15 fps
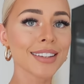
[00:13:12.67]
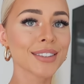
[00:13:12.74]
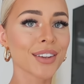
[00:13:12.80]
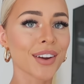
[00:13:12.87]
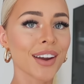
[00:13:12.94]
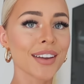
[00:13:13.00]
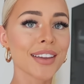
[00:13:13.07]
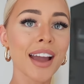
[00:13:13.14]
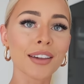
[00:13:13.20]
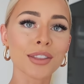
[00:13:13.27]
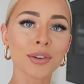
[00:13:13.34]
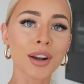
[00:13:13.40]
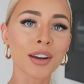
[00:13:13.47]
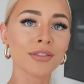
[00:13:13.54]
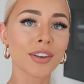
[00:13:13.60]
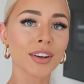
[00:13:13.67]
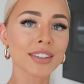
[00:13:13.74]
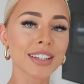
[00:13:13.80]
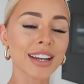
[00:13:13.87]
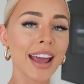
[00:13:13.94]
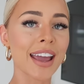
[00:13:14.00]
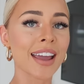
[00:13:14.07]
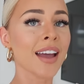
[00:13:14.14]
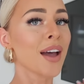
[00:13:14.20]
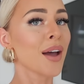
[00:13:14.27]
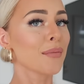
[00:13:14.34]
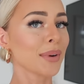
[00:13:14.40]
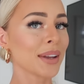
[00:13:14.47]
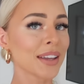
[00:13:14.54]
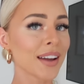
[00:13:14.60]
So yeah, I thought I'd vlog
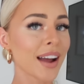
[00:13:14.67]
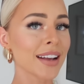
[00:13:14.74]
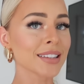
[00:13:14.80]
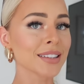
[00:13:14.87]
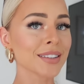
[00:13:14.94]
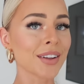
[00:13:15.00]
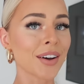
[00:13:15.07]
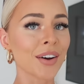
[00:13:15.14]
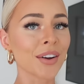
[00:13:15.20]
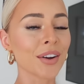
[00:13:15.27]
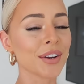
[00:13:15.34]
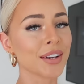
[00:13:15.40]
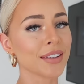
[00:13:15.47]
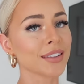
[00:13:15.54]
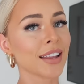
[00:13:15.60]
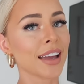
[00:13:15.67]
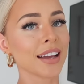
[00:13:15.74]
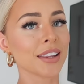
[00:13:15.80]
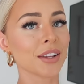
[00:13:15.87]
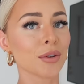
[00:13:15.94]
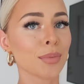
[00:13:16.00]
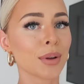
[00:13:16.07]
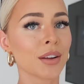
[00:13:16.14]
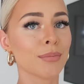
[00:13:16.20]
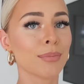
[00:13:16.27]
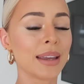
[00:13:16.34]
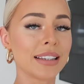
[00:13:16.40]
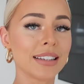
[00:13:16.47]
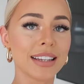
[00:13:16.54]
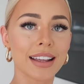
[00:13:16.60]
today, bring you guys along who doesn't like a little bit of
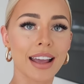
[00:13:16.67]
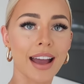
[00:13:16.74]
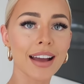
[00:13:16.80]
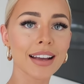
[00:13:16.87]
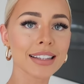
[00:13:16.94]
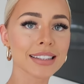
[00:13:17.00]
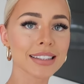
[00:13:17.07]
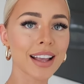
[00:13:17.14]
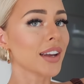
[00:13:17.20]
BTS.